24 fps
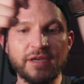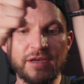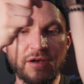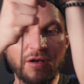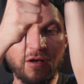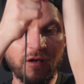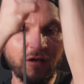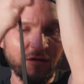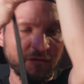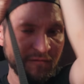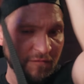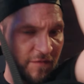
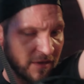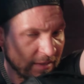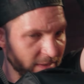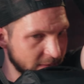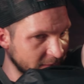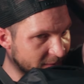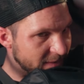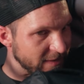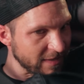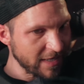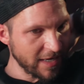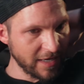all fits
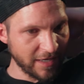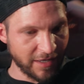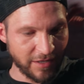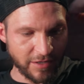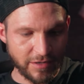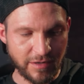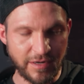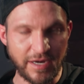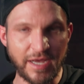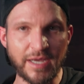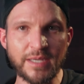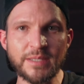inside
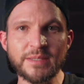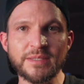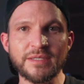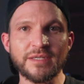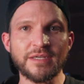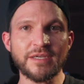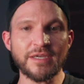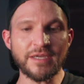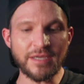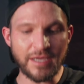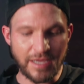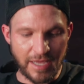here
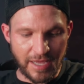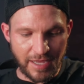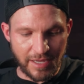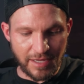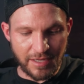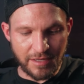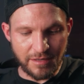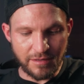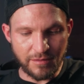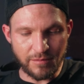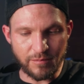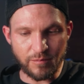nicely
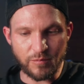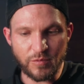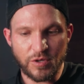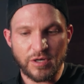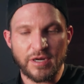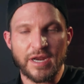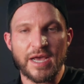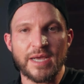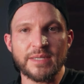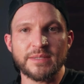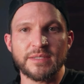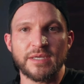and we're
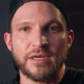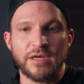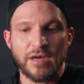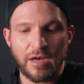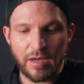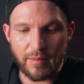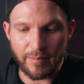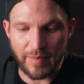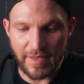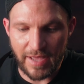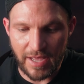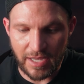nice and
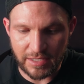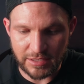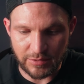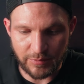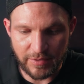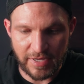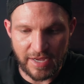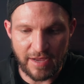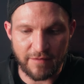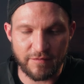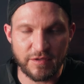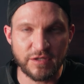compact and
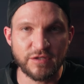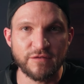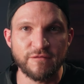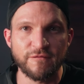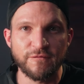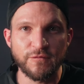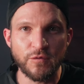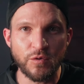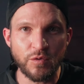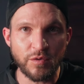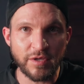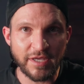we have this
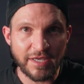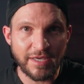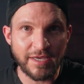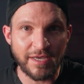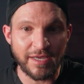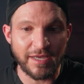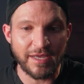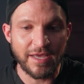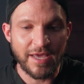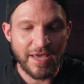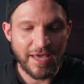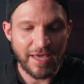full
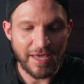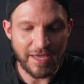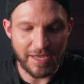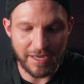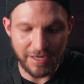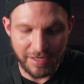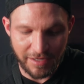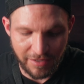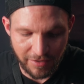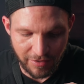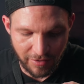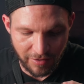kit
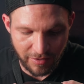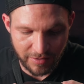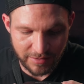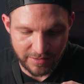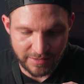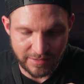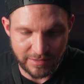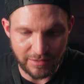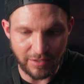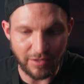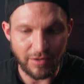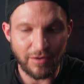in here.
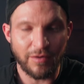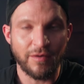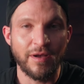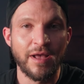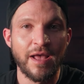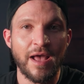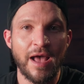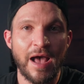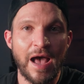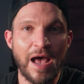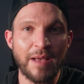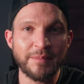So
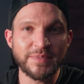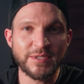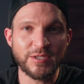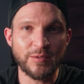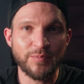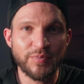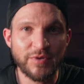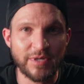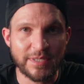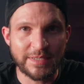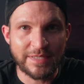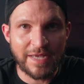I'm
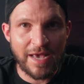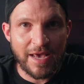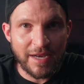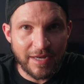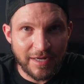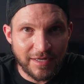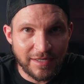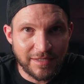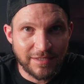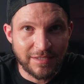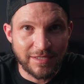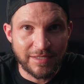super
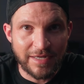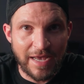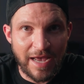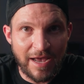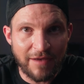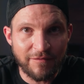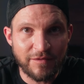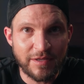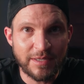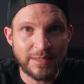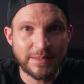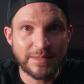excited to
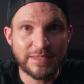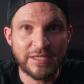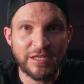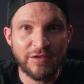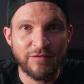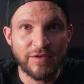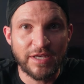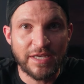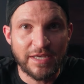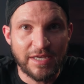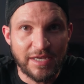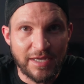have this
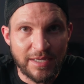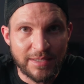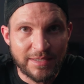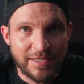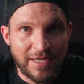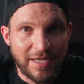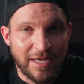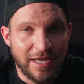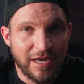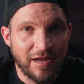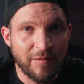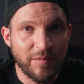
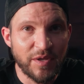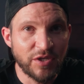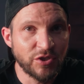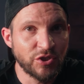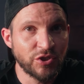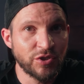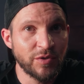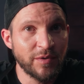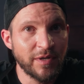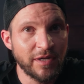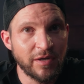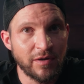ZV-E10. I've been
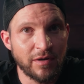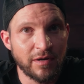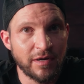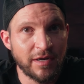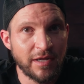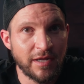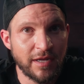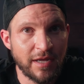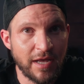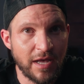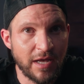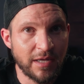shooting on
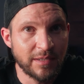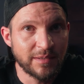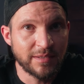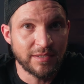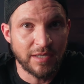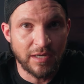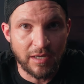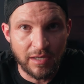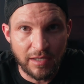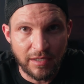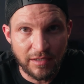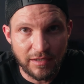it a
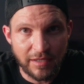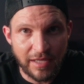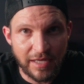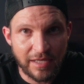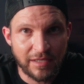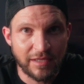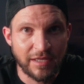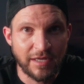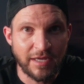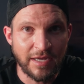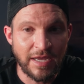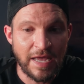ton
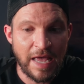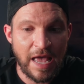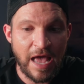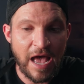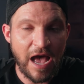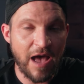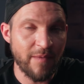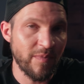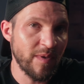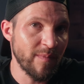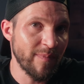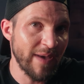lately.
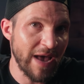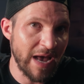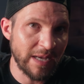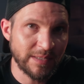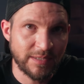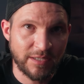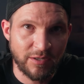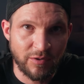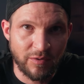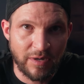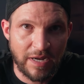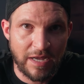I've been
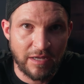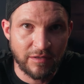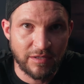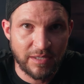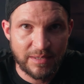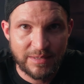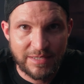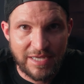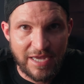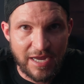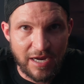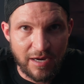passing around
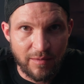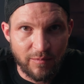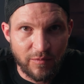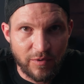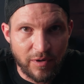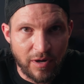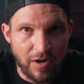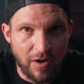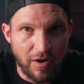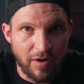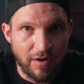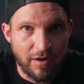this
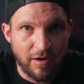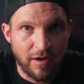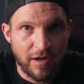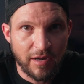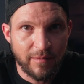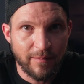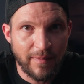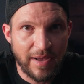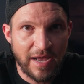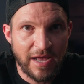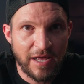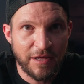camera
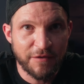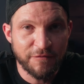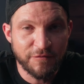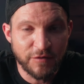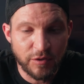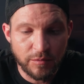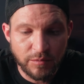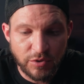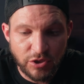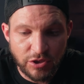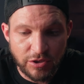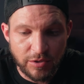on my
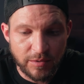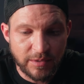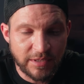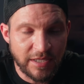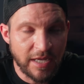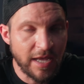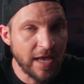film shoots